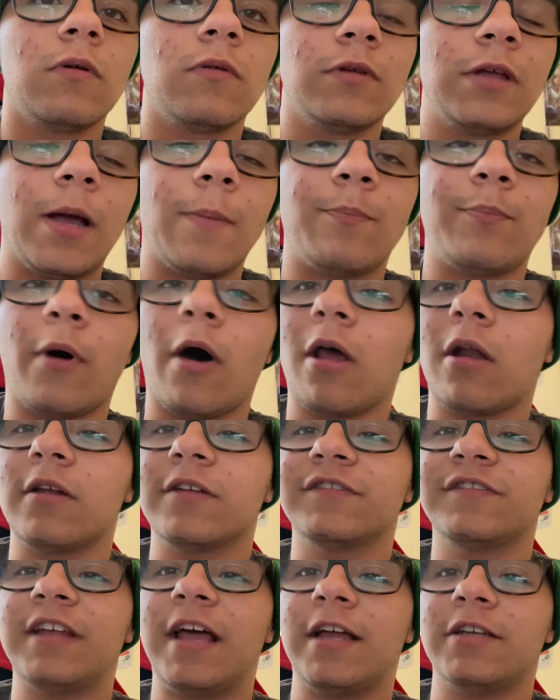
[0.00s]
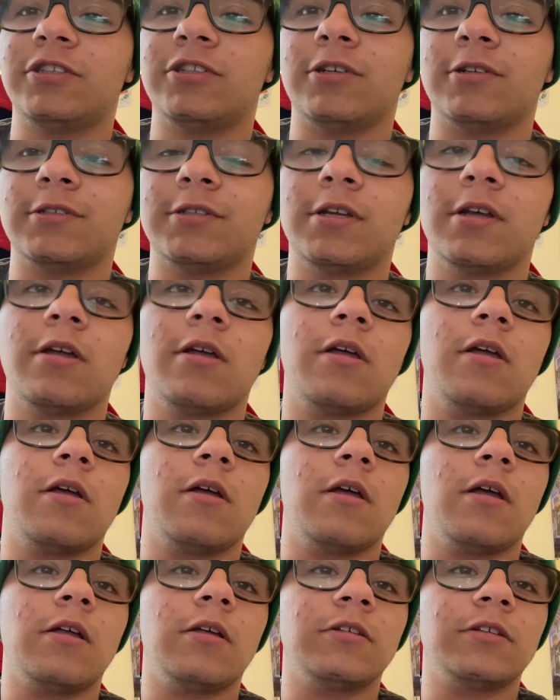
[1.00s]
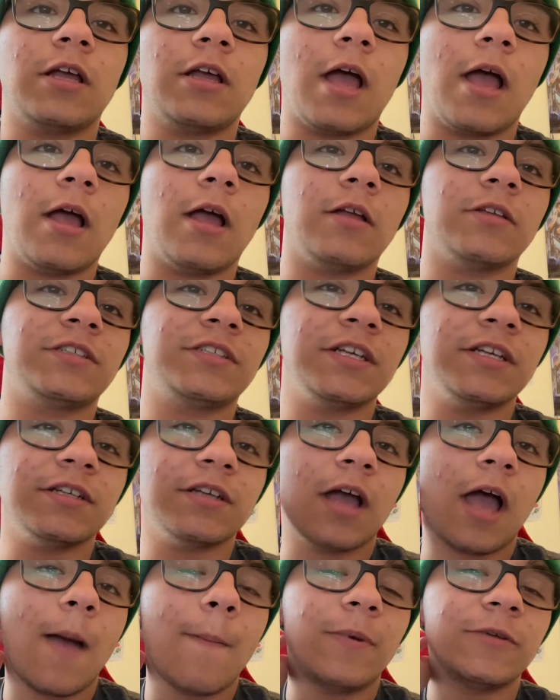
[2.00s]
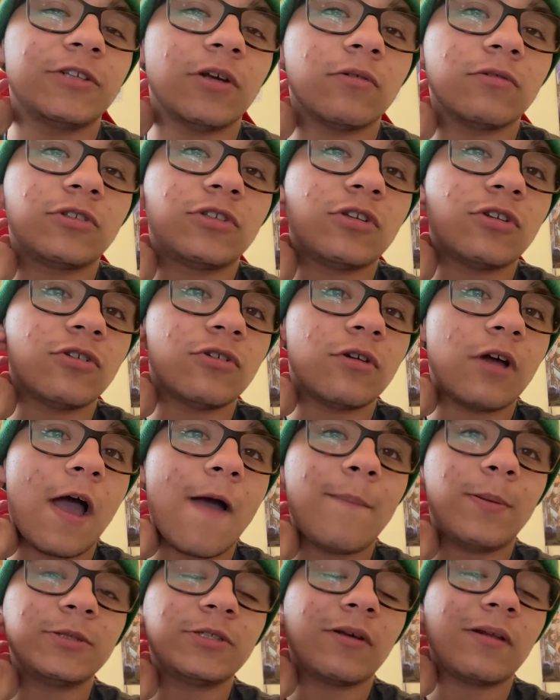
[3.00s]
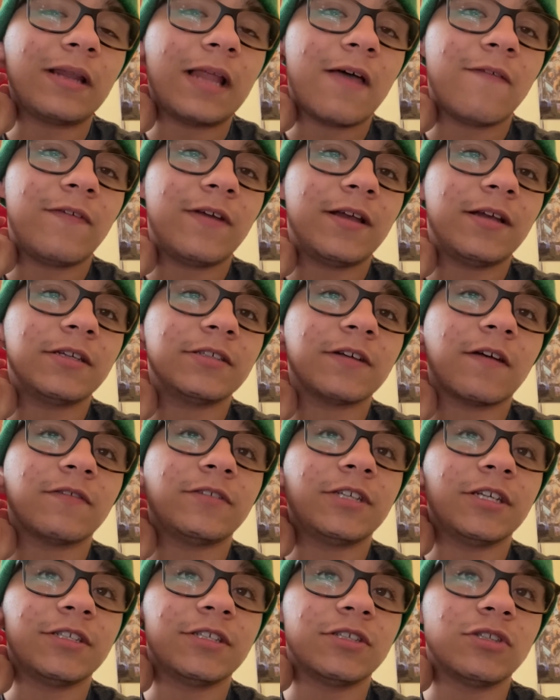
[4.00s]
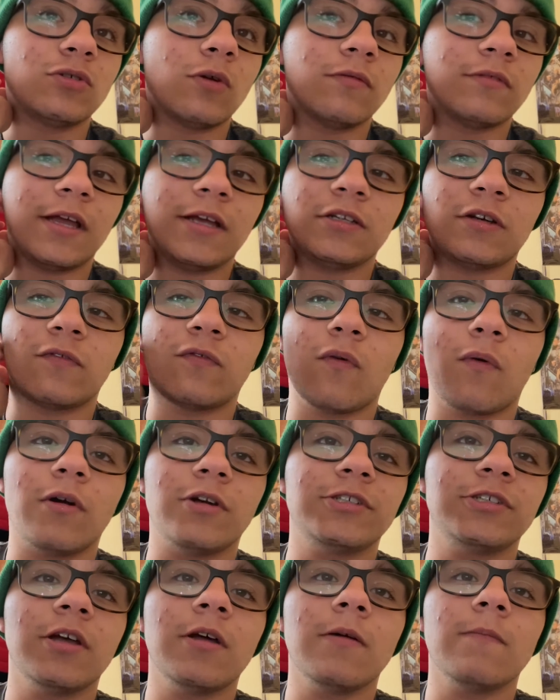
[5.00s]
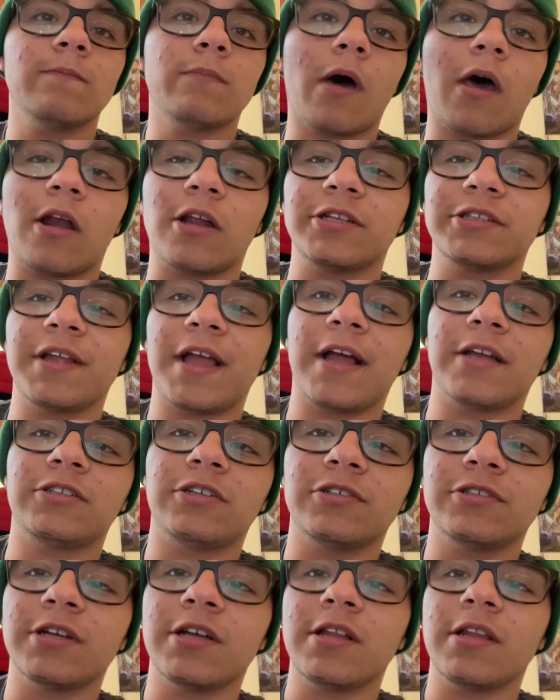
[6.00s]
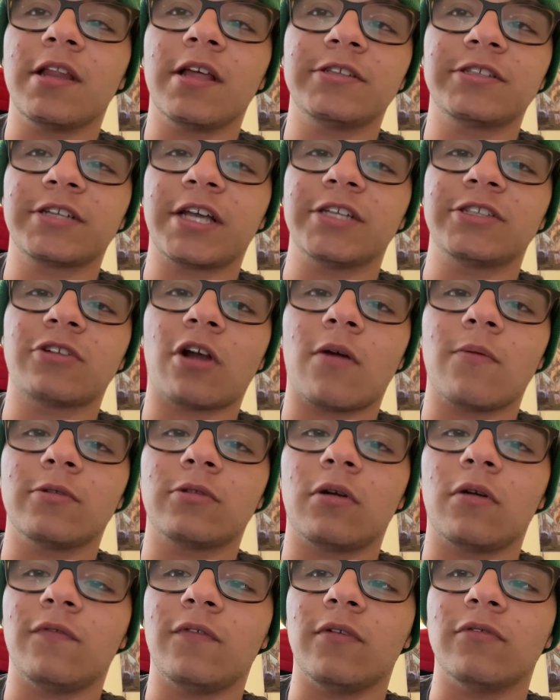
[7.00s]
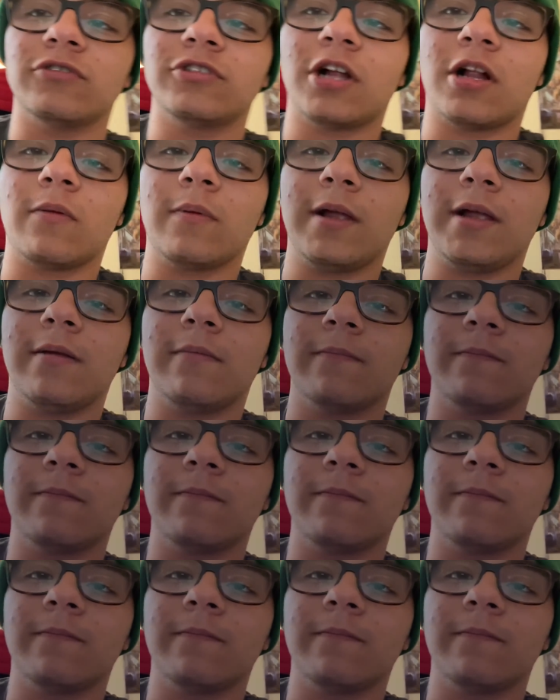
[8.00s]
yeah, Bottle Snatchers see episode two, episode eleven of season two of Danger Force, Final Snatchers. Let's get started with the review, shall we?